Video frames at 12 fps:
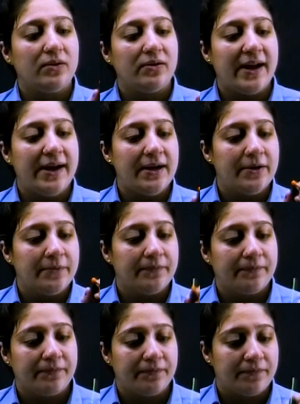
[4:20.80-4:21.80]
right?
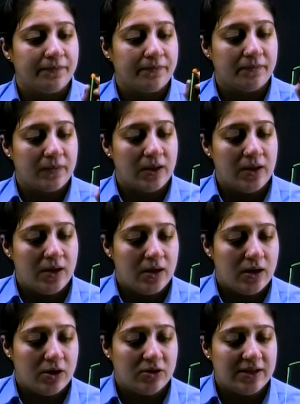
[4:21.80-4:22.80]

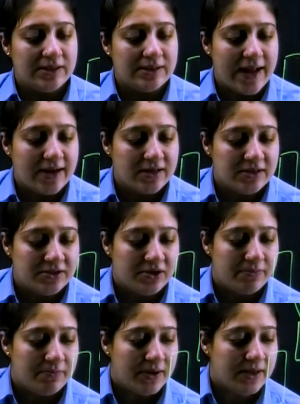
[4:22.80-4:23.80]
Now this iron
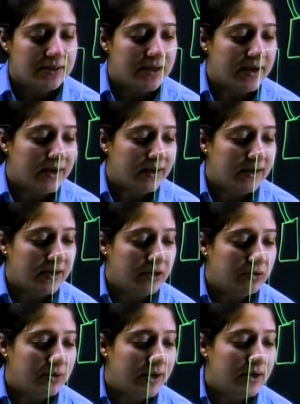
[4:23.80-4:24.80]
strip is connected
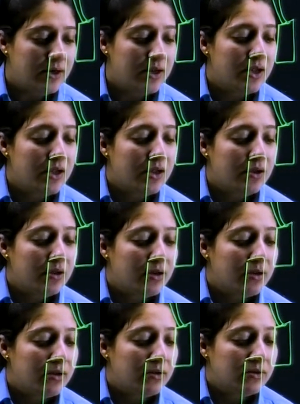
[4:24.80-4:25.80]
to a
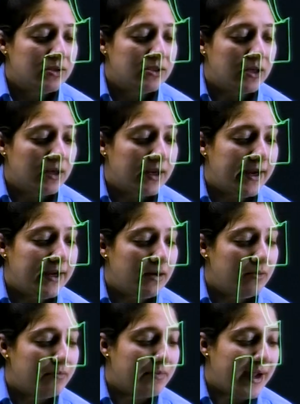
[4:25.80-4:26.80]
circuit
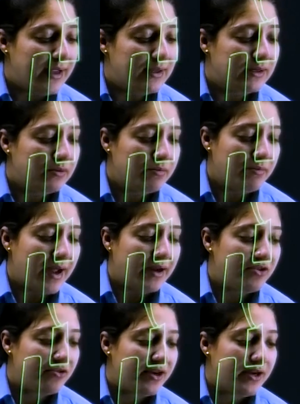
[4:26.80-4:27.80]
by the
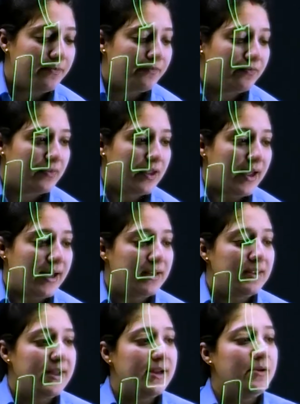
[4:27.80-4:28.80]
battery,
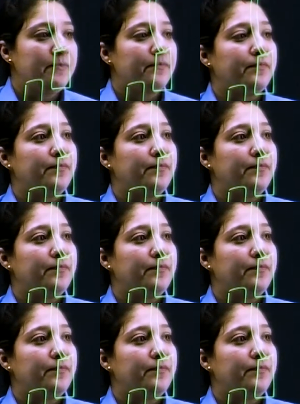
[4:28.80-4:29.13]
and then